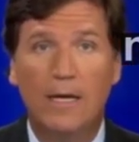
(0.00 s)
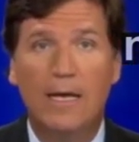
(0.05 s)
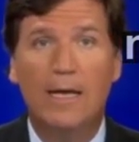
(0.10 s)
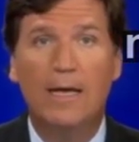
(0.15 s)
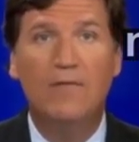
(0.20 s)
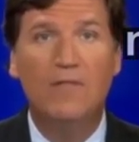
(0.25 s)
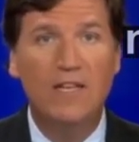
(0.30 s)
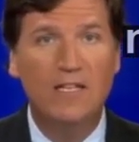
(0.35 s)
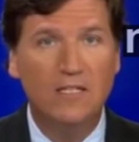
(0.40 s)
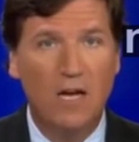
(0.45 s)

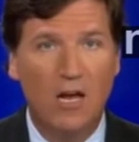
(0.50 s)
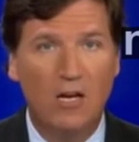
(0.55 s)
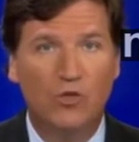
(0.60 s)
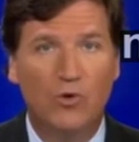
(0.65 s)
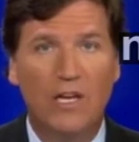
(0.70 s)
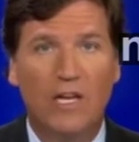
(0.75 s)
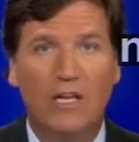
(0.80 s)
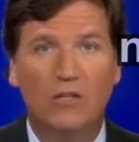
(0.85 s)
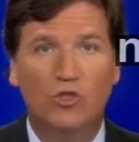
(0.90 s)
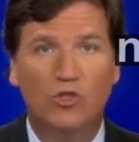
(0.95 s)
In this
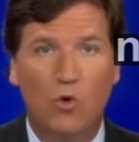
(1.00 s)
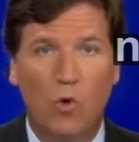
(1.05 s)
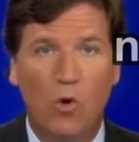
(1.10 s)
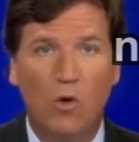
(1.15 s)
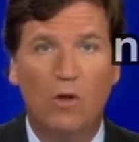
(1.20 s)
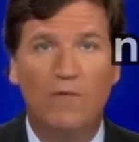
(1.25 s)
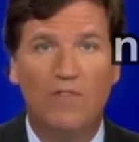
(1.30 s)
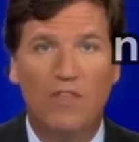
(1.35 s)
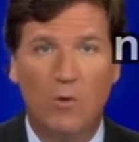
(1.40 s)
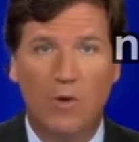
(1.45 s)
country,
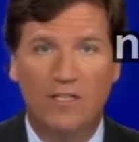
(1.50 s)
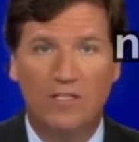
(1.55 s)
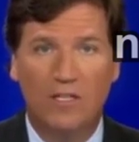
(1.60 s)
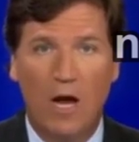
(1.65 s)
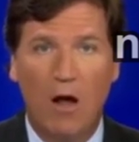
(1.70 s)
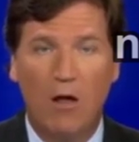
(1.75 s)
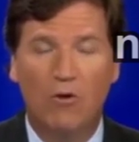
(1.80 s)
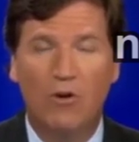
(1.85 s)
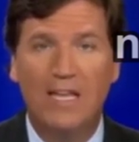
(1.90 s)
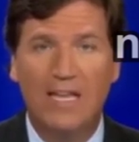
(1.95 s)
control of the U.S.
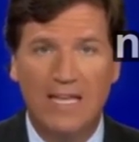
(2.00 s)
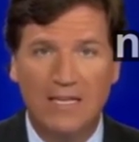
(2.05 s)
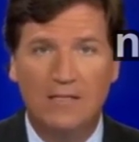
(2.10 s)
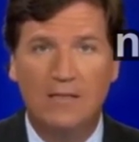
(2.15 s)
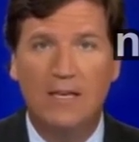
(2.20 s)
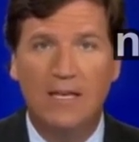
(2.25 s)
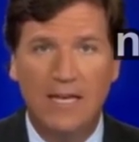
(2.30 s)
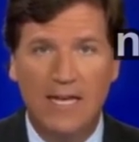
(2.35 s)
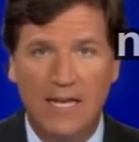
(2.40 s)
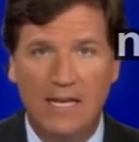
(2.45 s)
dollar is
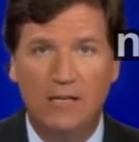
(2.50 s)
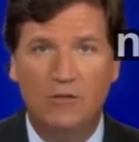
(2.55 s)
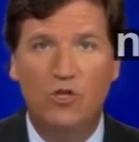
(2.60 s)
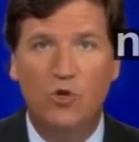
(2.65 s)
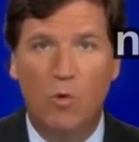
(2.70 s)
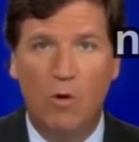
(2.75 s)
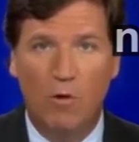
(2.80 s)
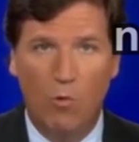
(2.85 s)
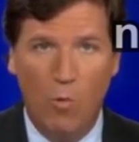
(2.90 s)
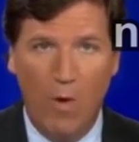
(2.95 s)
the key
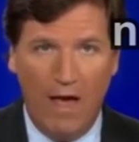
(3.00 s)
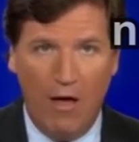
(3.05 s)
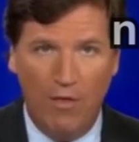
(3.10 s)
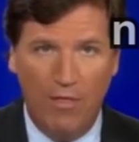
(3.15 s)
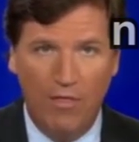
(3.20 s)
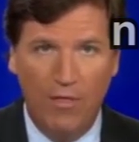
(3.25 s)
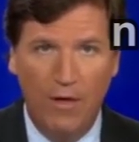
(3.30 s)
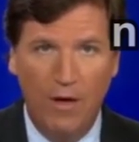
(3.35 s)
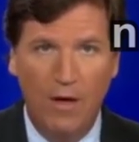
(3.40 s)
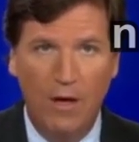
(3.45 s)
to our
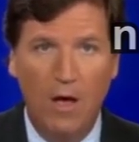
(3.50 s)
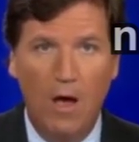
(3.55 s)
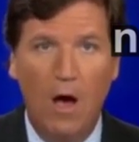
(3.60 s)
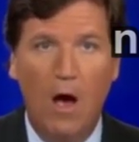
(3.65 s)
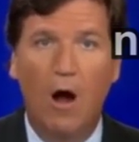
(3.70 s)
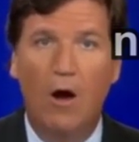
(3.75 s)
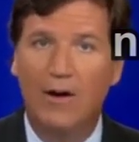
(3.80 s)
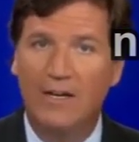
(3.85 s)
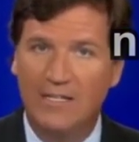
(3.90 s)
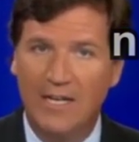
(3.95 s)
wealth.
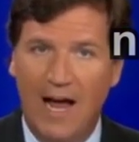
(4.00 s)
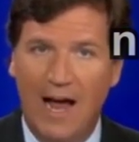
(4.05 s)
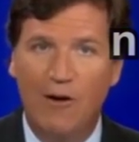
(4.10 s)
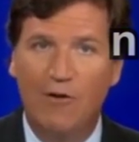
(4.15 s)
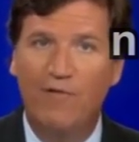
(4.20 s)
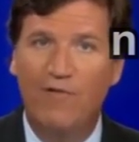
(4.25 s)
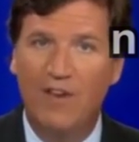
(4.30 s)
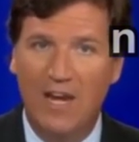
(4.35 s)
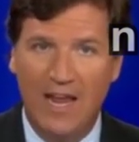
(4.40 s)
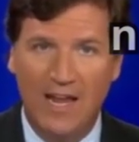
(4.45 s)
Our
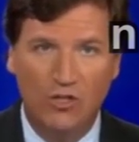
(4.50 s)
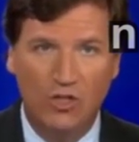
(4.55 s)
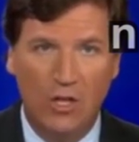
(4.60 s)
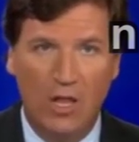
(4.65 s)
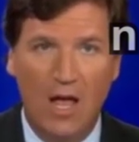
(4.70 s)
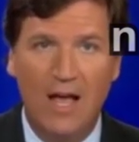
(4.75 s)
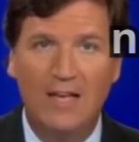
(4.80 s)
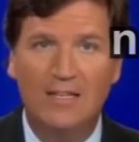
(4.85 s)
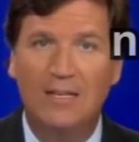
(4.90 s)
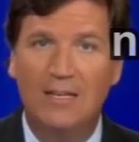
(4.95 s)
entire
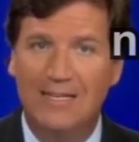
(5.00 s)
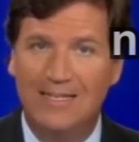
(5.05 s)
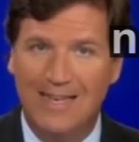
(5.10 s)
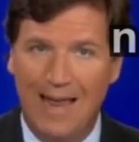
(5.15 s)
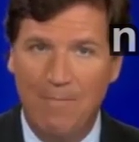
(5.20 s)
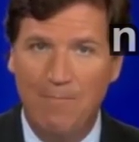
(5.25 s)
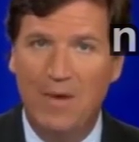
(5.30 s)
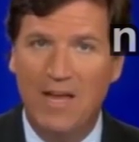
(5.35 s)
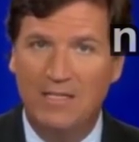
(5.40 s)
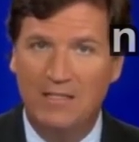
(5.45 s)
financialized,
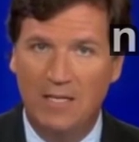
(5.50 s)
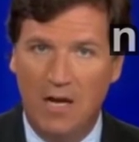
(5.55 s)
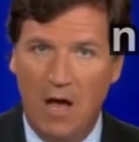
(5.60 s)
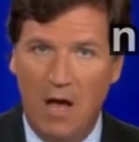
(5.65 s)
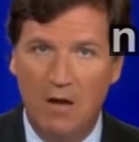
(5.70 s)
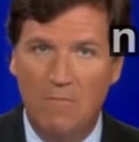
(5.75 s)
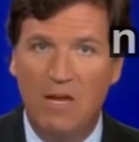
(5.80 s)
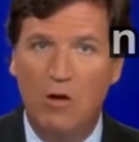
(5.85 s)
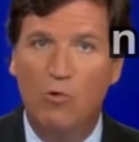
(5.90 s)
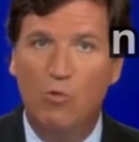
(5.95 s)
debt-based
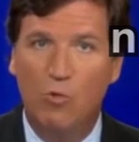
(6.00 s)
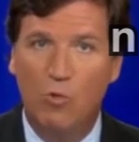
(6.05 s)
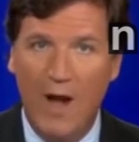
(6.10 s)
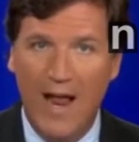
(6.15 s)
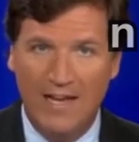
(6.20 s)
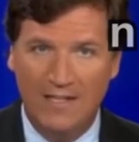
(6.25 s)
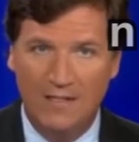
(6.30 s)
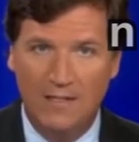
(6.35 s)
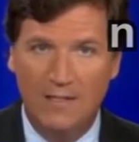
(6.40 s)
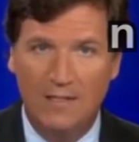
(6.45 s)
economy
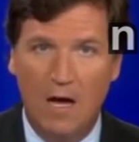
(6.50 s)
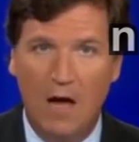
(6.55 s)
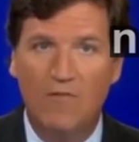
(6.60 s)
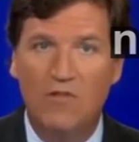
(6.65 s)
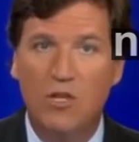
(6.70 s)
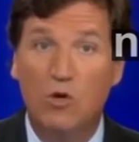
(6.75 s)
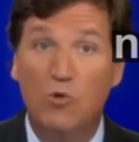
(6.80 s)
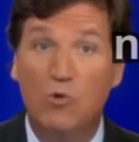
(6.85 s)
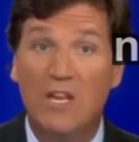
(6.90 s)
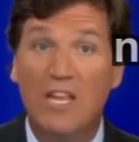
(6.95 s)
rests on
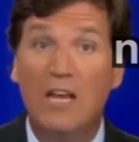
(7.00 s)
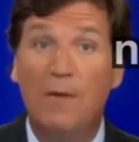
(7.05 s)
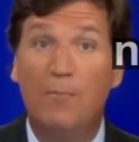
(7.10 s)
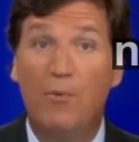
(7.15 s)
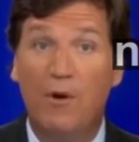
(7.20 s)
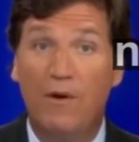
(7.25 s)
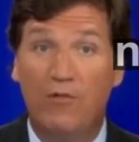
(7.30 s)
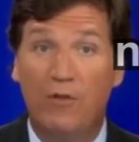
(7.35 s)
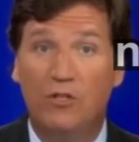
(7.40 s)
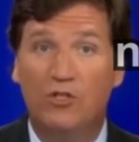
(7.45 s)
the unique
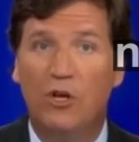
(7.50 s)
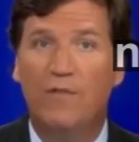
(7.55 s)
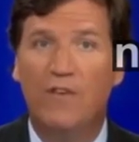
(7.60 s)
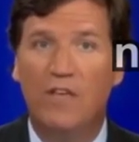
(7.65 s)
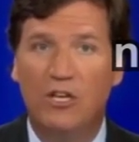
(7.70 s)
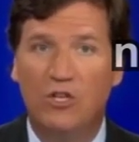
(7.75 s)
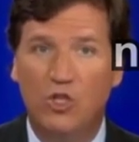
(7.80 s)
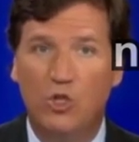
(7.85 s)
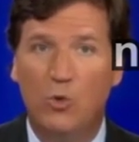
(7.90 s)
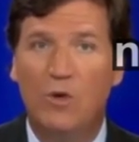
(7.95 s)
privilege of
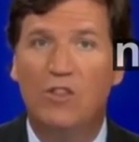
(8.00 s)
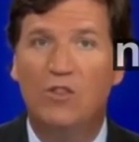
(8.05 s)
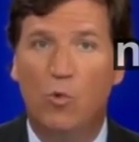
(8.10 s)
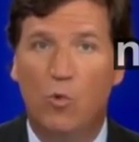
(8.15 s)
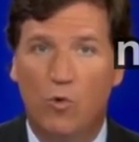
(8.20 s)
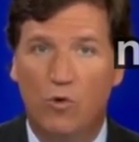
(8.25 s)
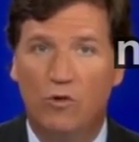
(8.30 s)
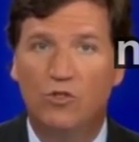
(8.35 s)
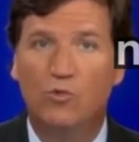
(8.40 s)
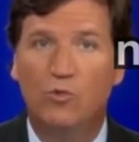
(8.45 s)
issuing the
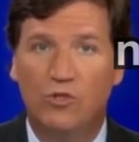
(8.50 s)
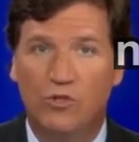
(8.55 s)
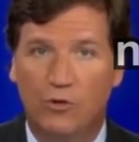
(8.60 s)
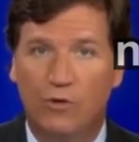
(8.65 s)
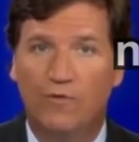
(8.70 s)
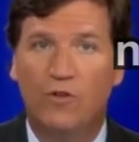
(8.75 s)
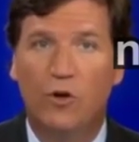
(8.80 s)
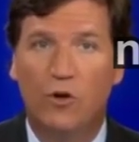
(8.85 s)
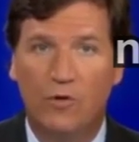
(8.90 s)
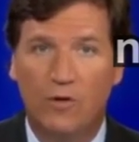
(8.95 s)
world's
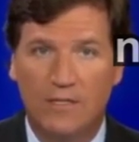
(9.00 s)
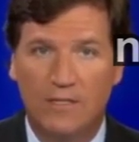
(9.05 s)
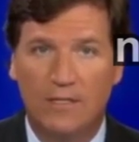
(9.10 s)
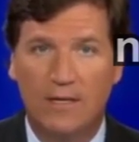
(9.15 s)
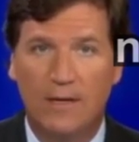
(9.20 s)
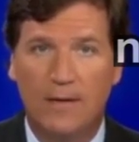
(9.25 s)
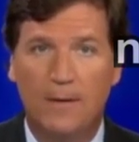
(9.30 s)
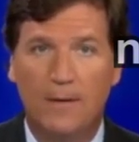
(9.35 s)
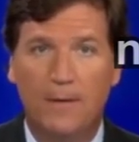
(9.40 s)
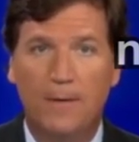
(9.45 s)
reserve currency.